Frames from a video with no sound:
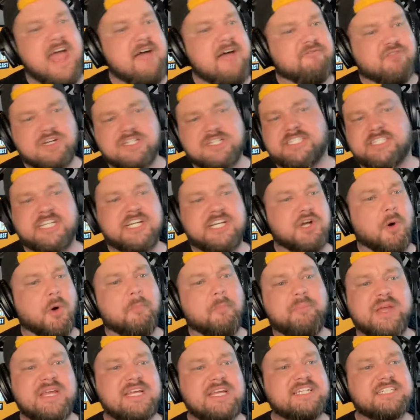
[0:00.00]
every single
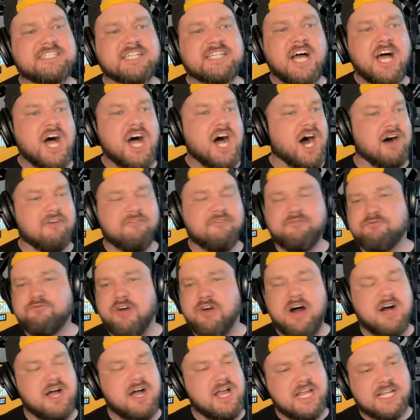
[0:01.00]
piece of
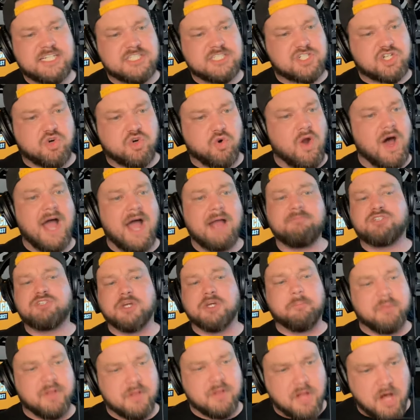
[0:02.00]
his crime
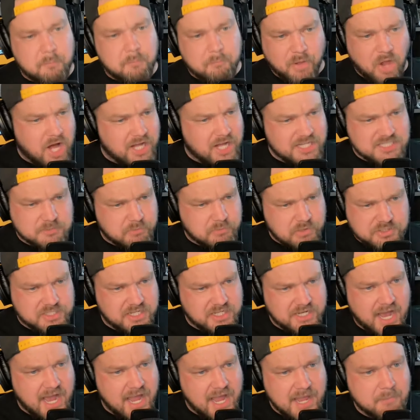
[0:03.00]
to plausible
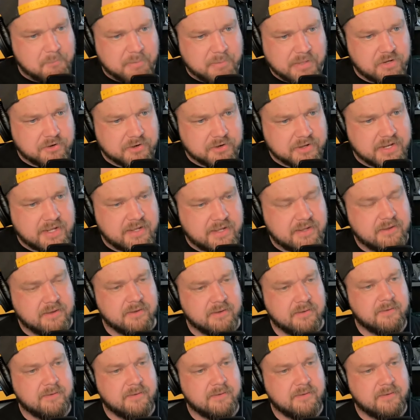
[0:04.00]
deniability.